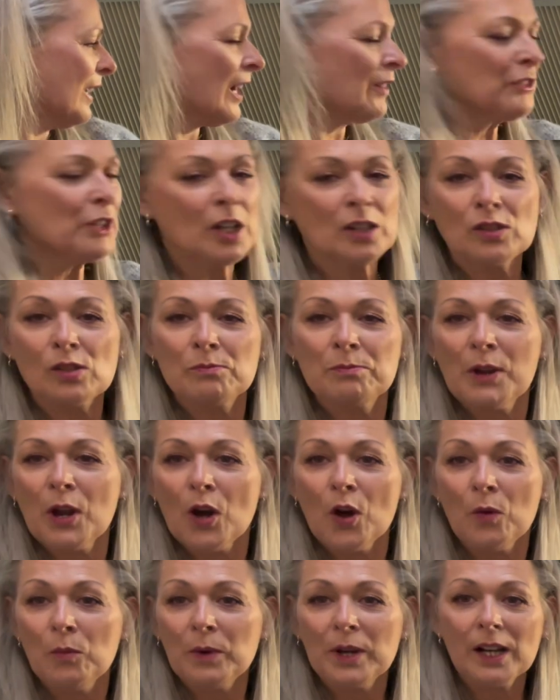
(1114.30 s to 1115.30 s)
I've not done
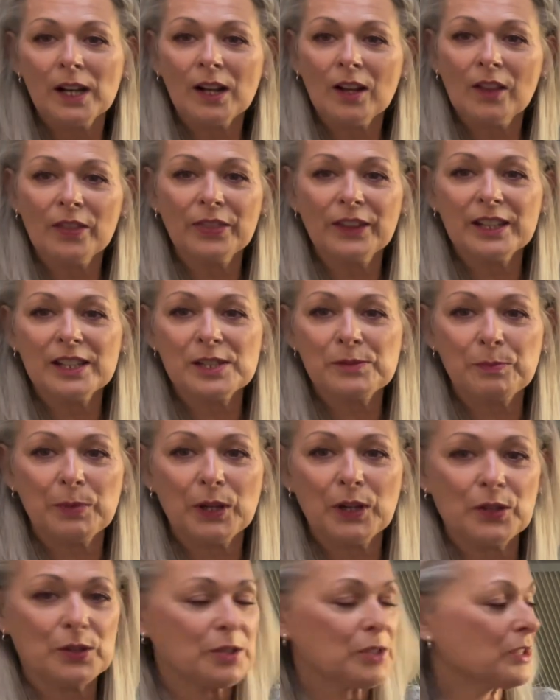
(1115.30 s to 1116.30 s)
my own work on this
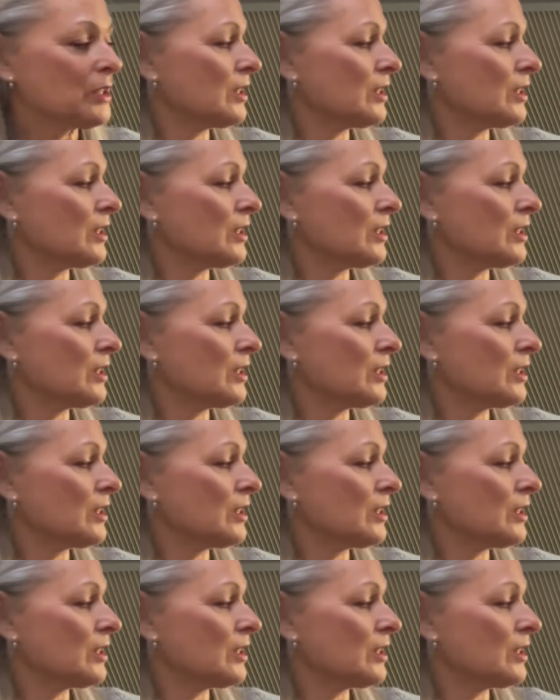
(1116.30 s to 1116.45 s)
because